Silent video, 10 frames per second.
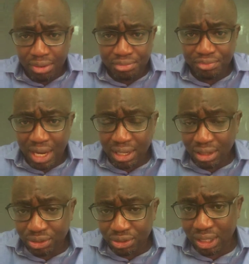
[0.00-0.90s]
the
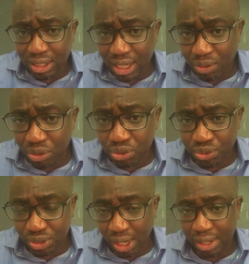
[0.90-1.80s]
final thing that I want
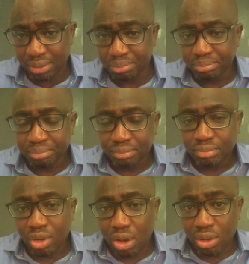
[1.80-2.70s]
to say
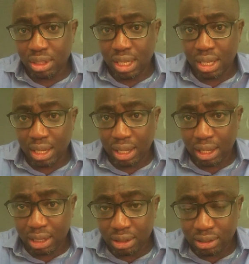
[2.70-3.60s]
on
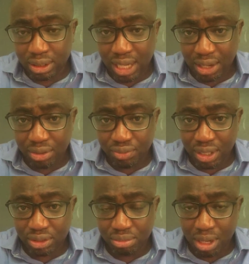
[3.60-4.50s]
designing
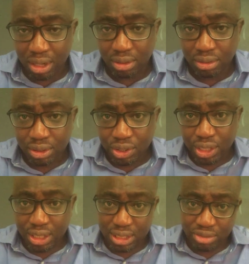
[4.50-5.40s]
resume
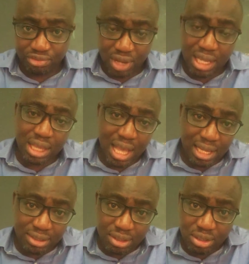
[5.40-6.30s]
is the fact
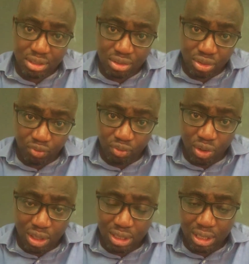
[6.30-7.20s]
that if
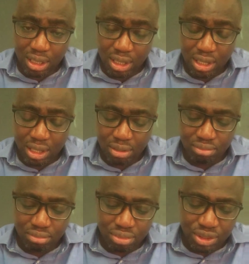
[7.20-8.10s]
you're
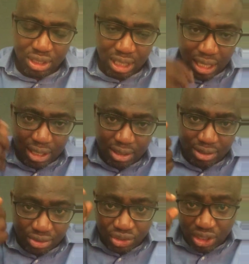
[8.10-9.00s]
tech
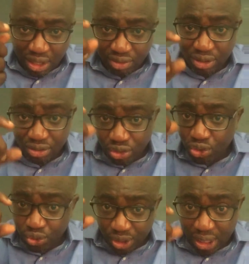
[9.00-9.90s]
savvy,
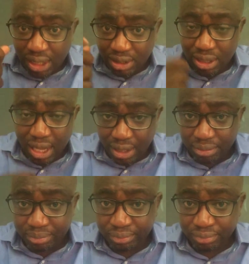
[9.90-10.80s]
you should state there,